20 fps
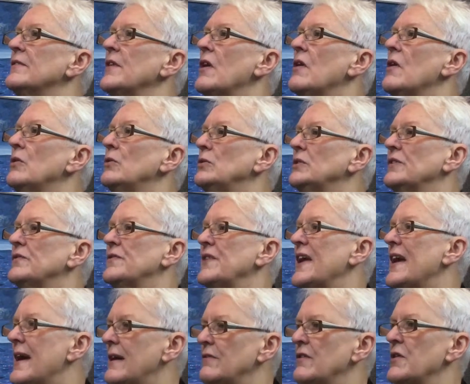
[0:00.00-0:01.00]
the whole of
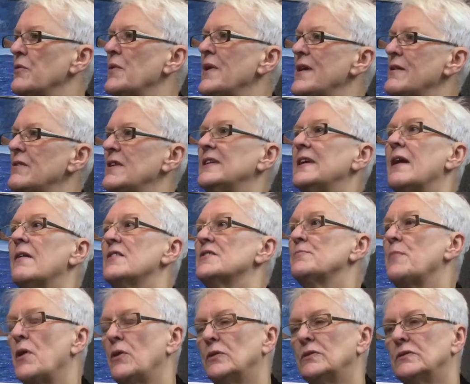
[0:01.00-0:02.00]
the area we're in now is
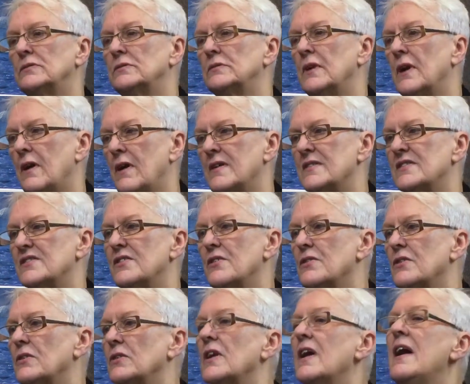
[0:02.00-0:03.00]
Belton Art
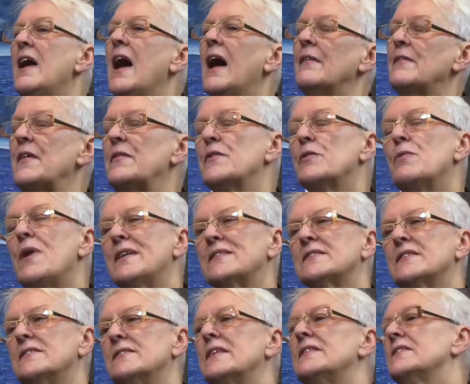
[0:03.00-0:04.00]
Circle, and then the
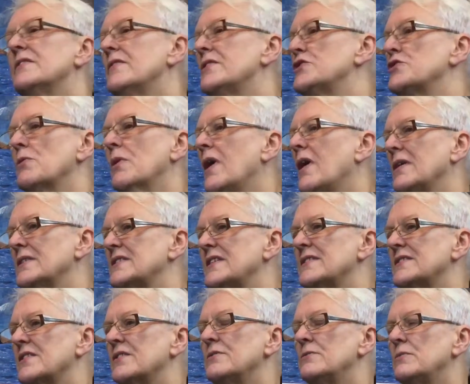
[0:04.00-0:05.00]
rest is individual
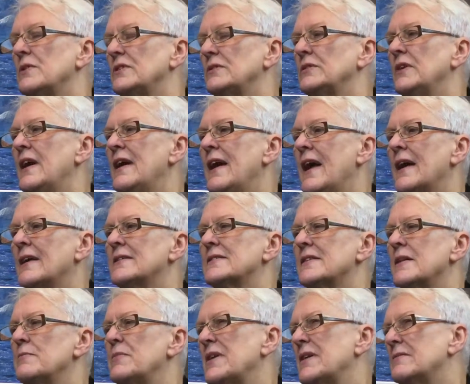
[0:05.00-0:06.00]
artists who will
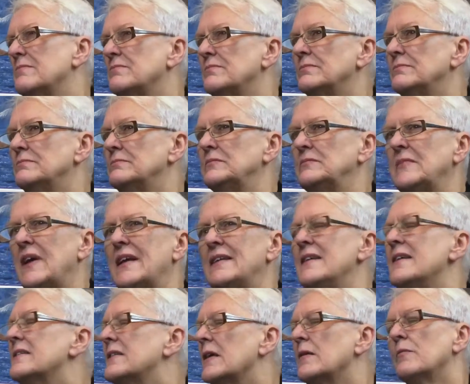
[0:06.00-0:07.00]
exhibit
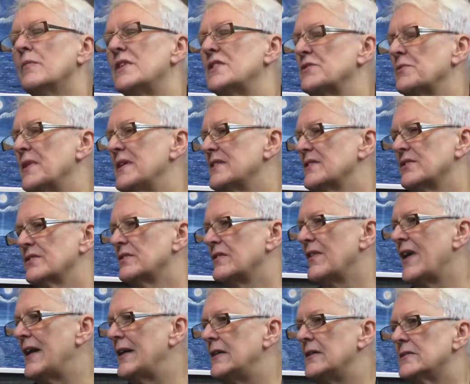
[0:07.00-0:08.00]
anything between sort of
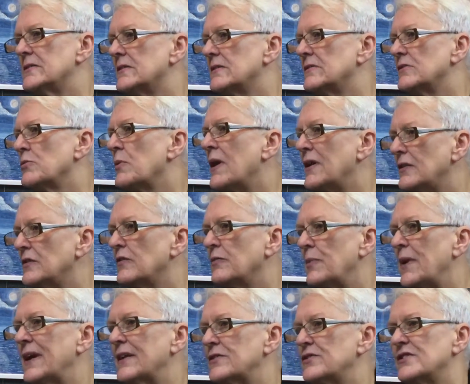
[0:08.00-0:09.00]
8 and 12
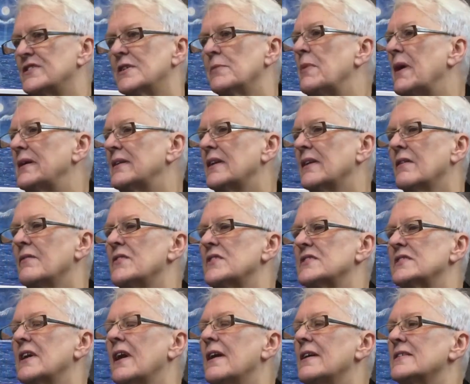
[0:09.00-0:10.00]
pictures depending on the
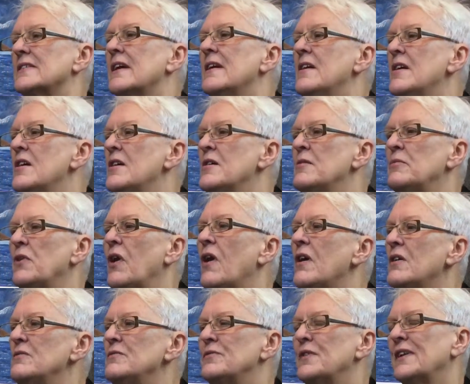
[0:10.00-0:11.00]
size. But
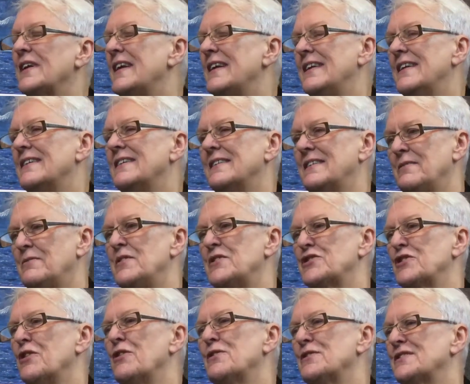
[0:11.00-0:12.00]
hopefully we
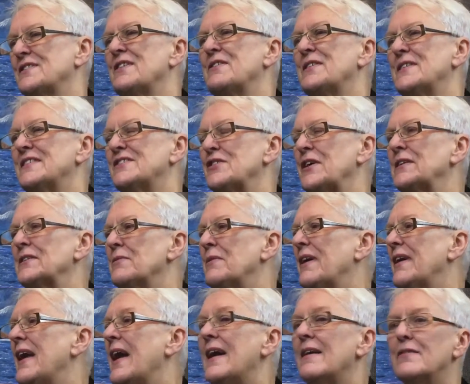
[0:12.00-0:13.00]
shall also in
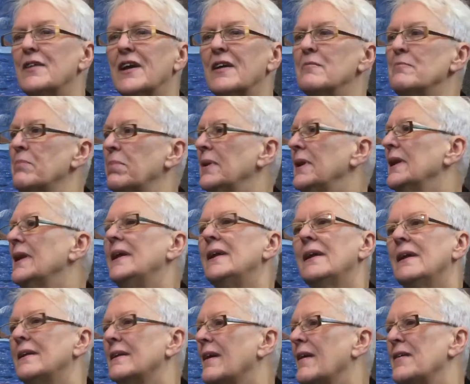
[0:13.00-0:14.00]
January have a
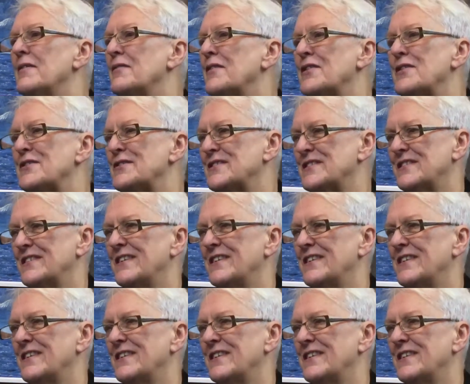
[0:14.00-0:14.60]
completely diverse.